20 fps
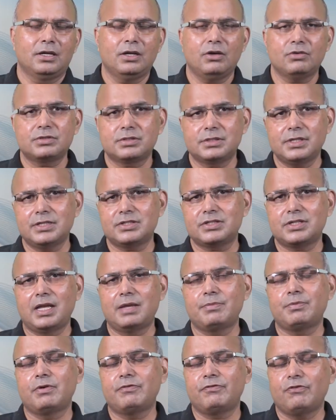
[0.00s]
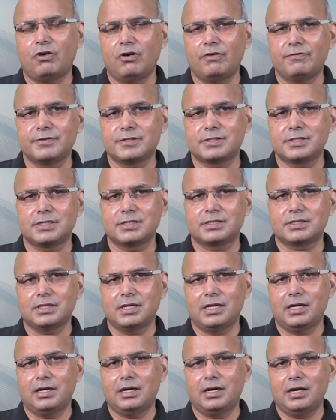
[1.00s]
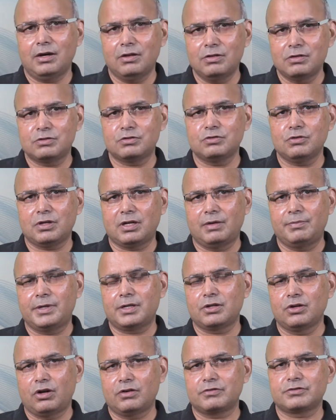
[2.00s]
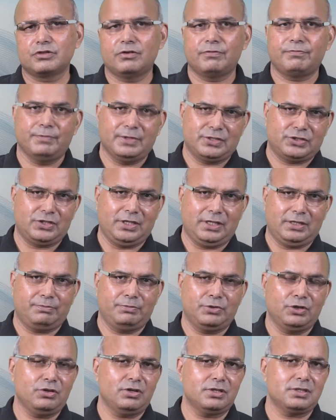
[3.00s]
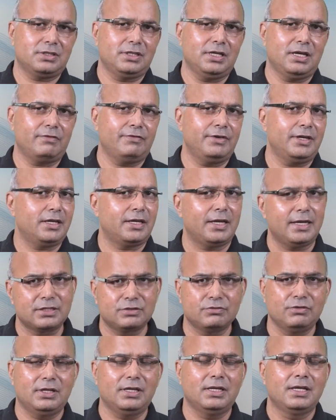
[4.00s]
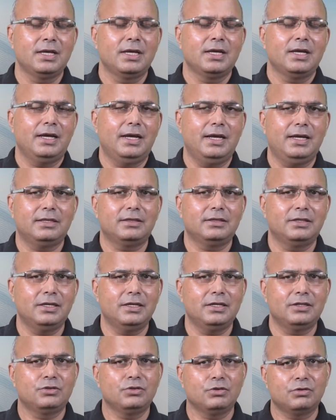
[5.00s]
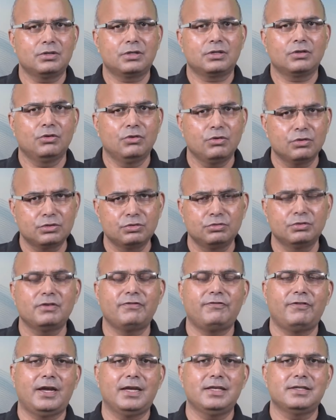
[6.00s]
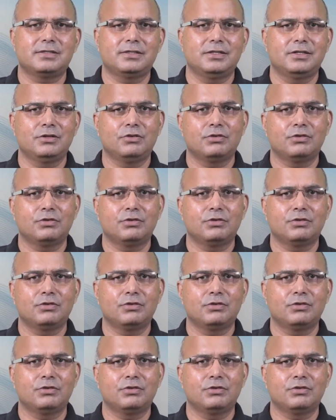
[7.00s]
Now, such type of officers also commit lots of mistakes because they are very casual and they don't go through the files, they